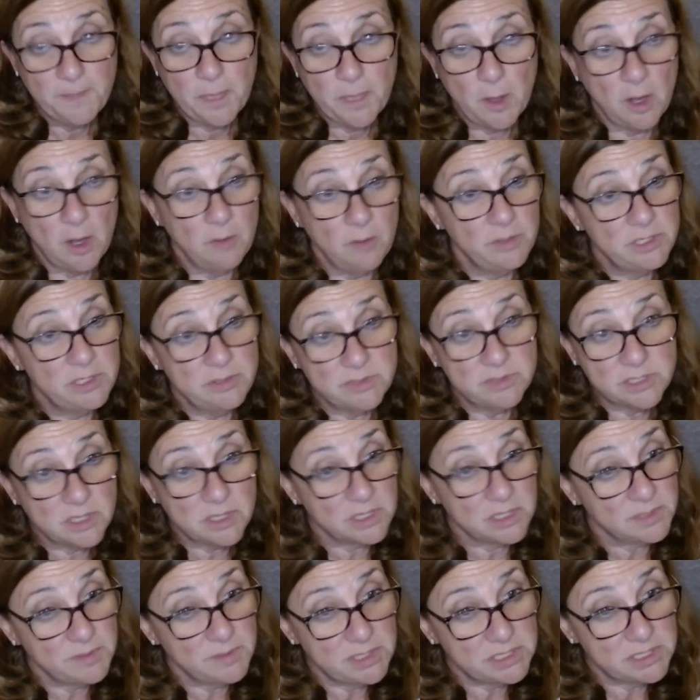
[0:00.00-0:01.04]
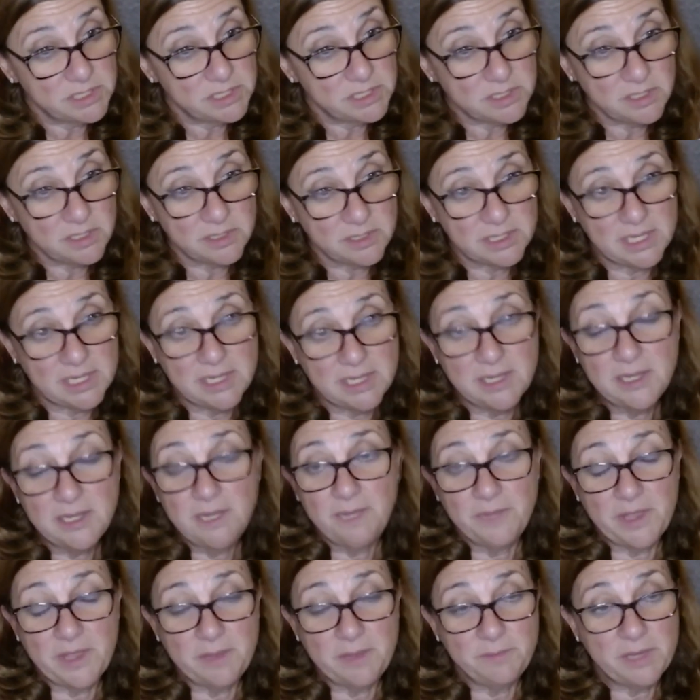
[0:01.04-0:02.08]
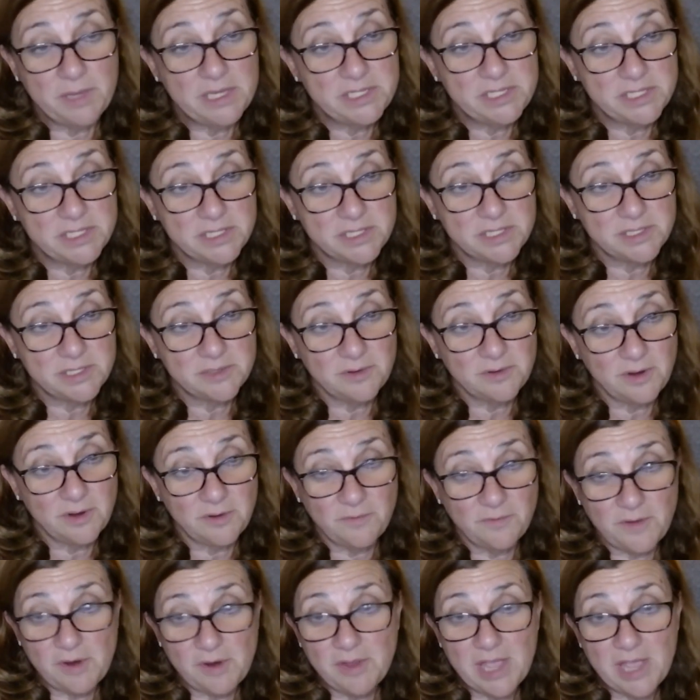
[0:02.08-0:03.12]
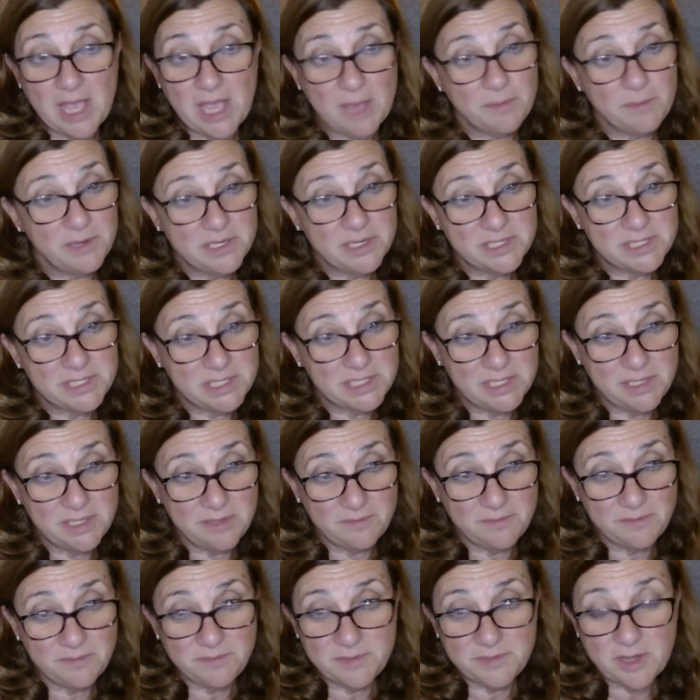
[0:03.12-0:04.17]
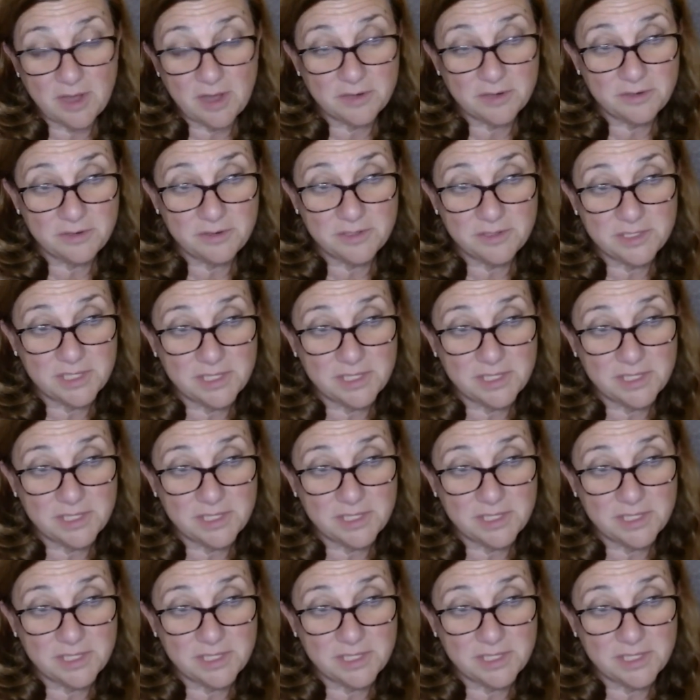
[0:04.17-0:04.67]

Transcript: All we do is talk to patients all day, and patients are very happy to see doctors,